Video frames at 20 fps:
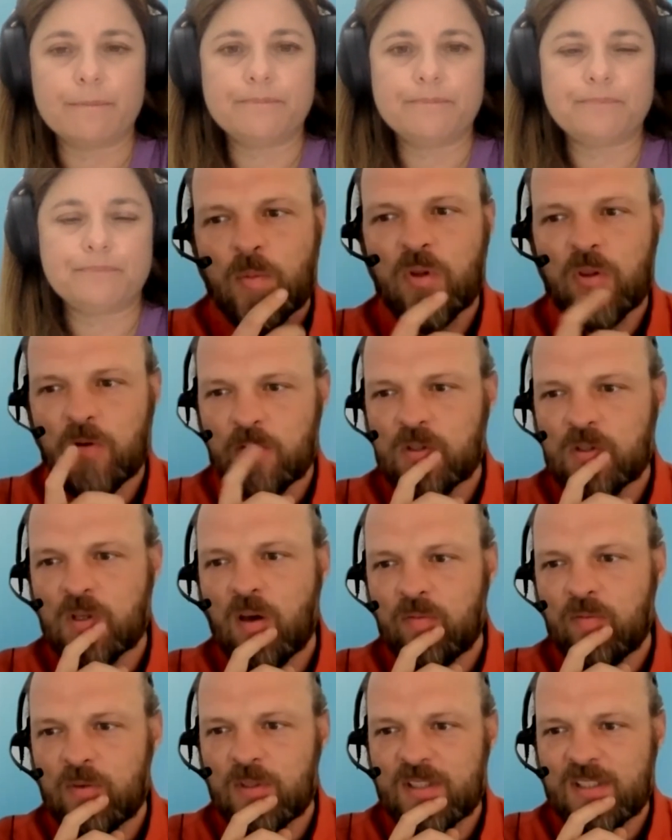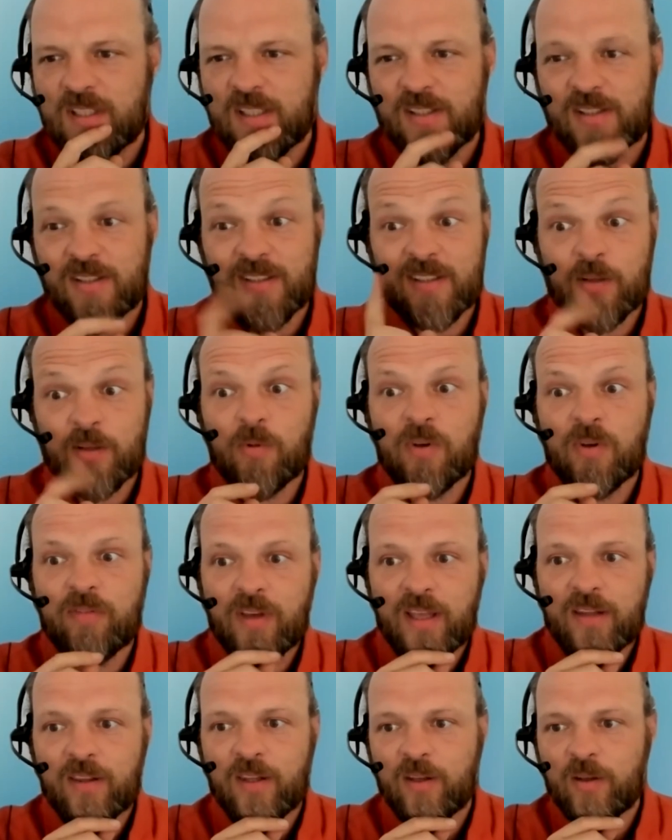Some of those conversations that we've
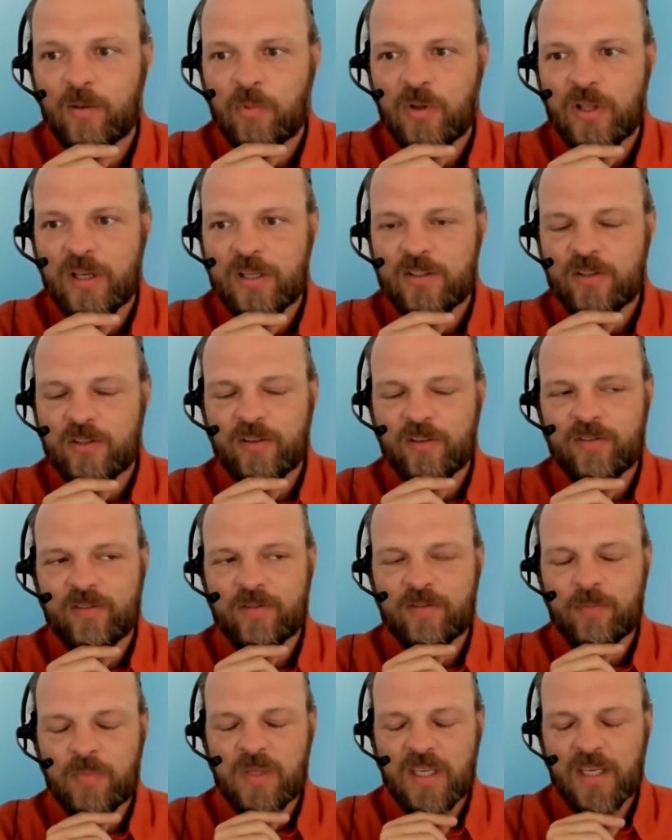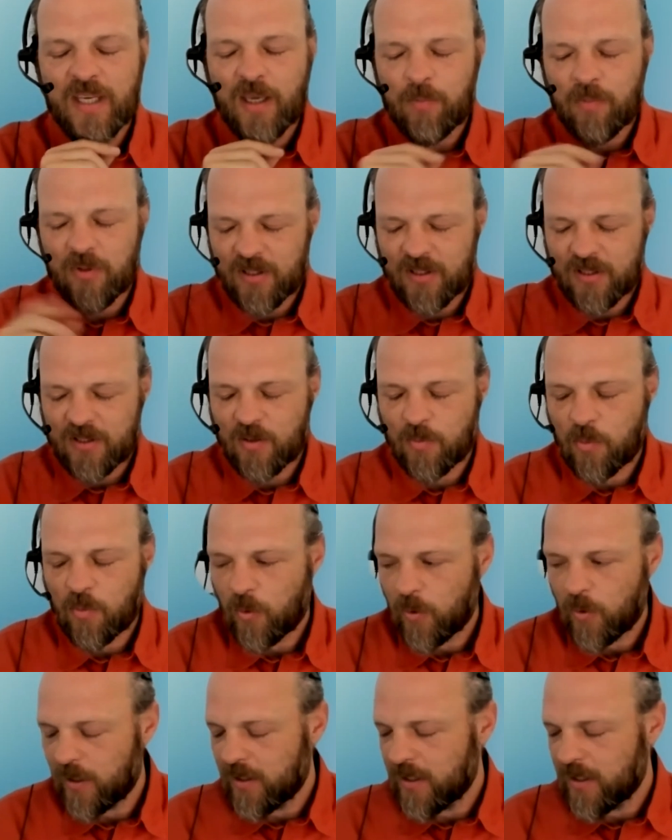had the pleasure of being able to
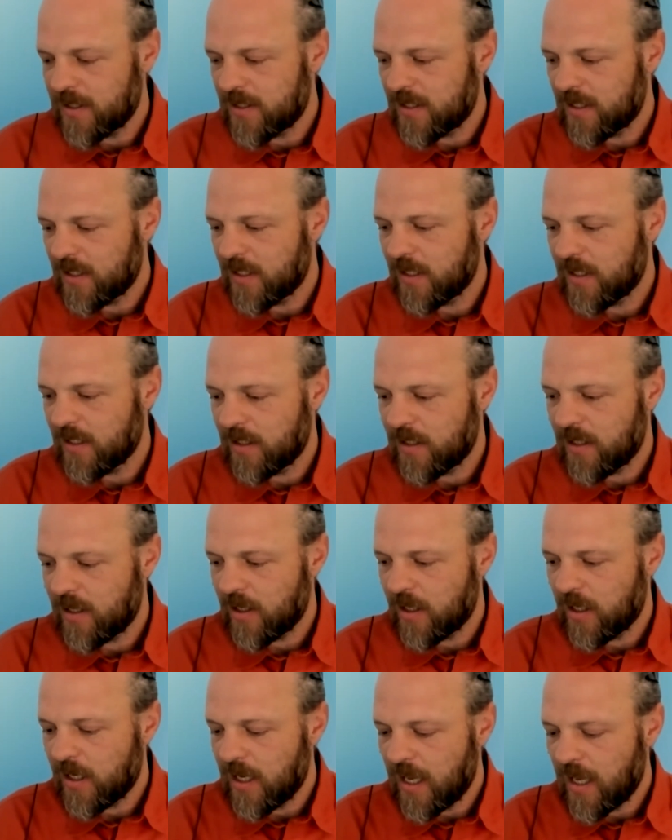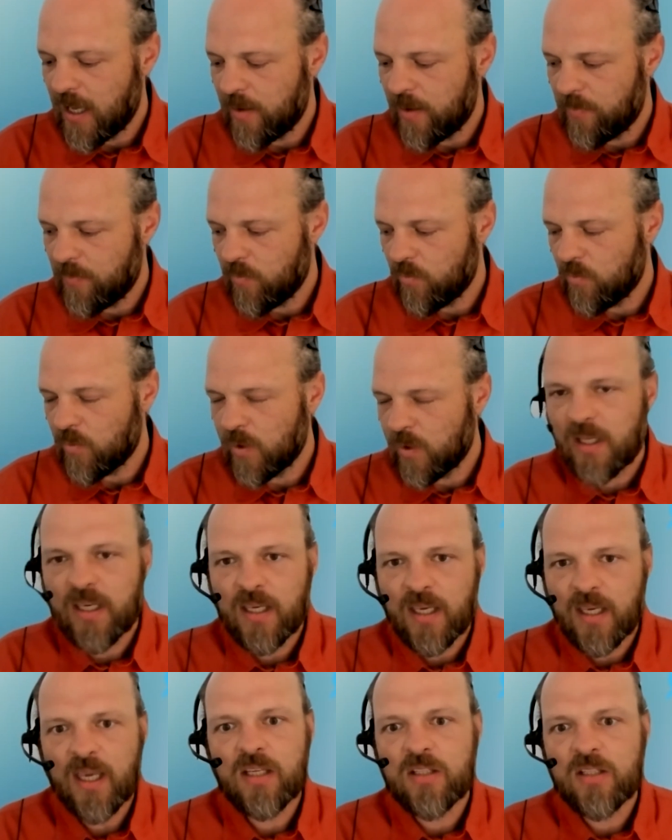support and listen in on, really
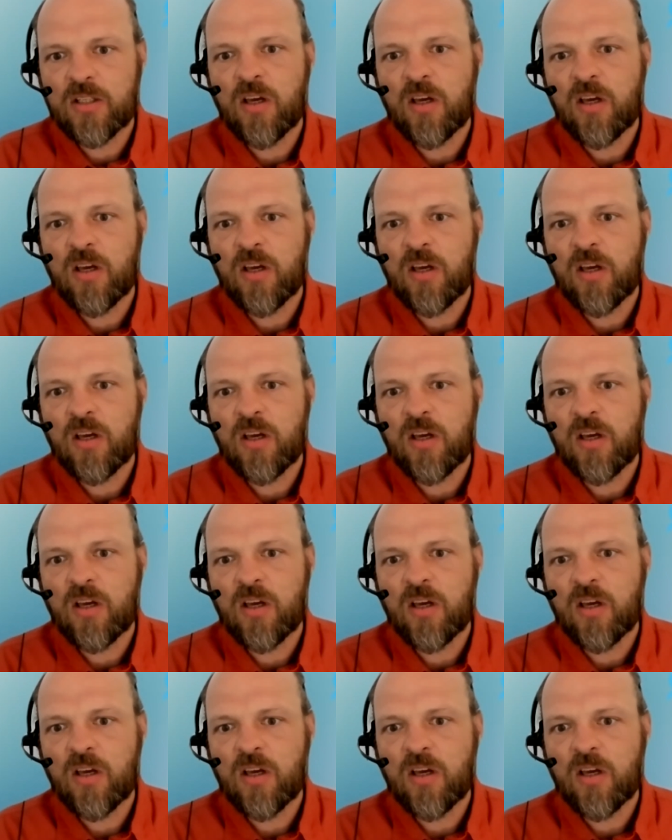engaged